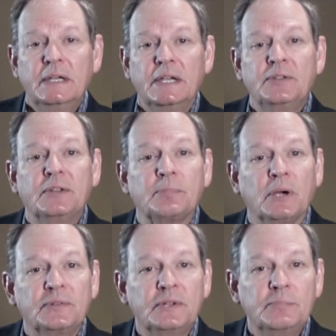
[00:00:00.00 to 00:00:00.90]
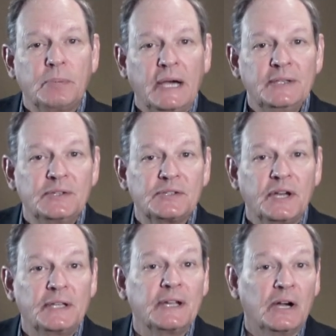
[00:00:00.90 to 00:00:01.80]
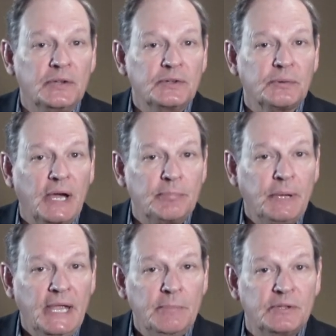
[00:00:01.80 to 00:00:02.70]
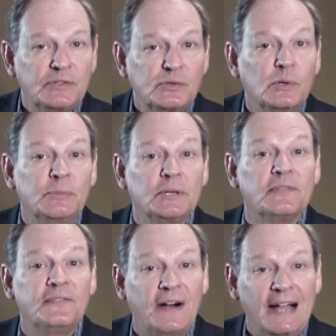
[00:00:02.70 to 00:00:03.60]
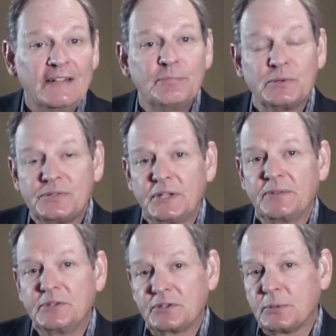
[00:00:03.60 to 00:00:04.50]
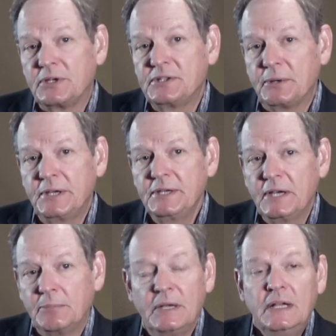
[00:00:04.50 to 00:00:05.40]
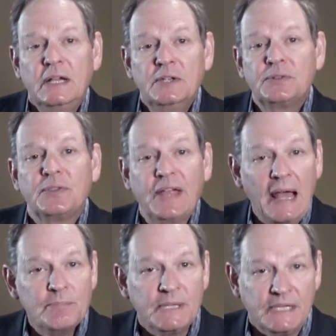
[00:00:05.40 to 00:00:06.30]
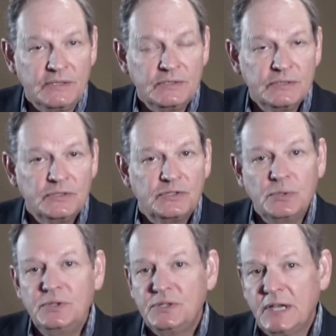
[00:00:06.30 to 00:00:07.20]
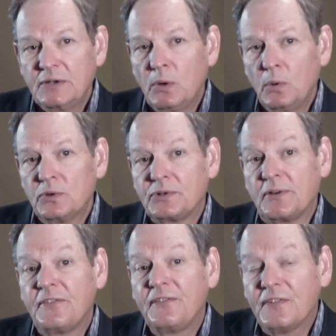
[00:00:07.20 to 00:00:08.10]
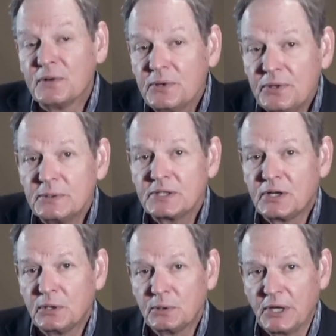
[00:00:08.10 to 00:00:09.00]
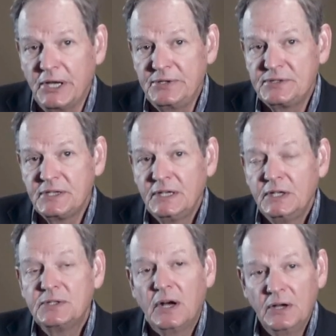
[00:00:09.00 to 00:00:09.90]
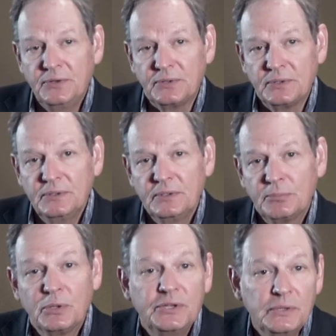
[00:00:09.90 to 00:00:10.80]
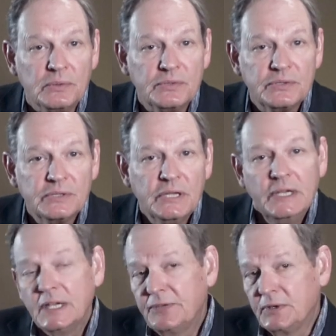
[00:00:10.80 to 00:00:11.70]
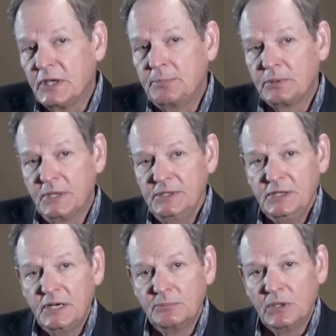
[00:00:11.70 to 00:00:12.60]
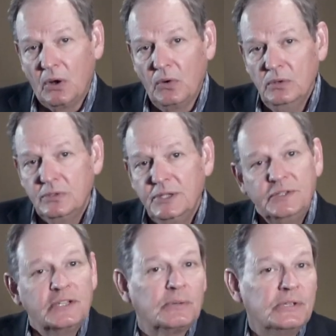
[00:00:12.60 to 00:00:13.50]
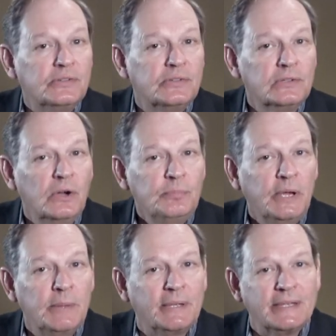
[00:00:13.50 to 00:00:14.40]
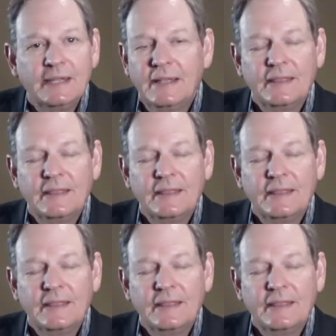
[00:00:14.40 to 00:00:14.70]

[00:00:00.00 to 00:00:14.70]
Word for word: is that President Biden is cutting undergrad payments to a mere 5% of discretionary income. So that means student debt holders are further encouraged to underproduce. If you keep your income low, it decreases your loan payment.